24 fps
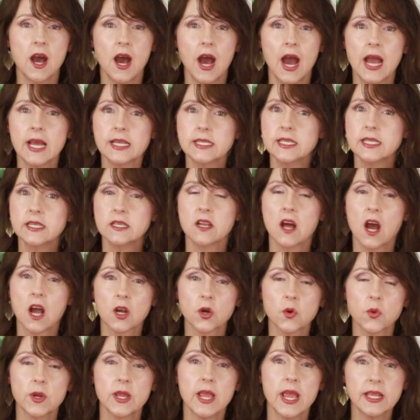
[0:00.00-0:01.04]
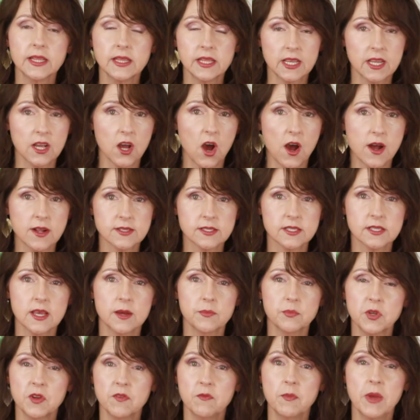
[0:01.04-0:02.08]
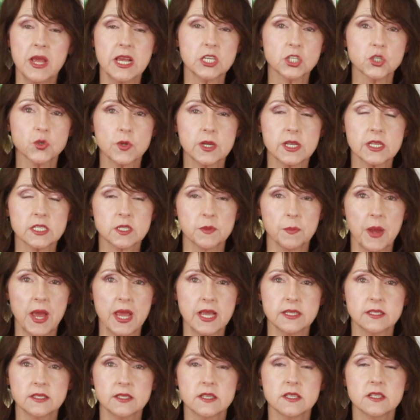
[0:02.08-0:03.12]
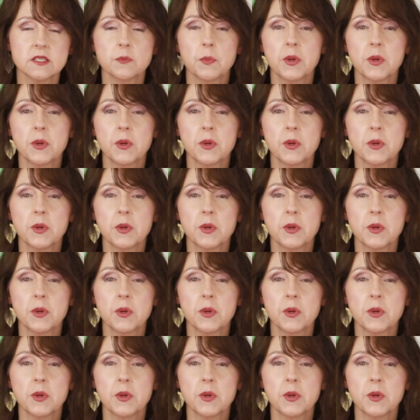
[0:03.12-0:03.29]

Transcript: I did not create the concept of measuring spaces,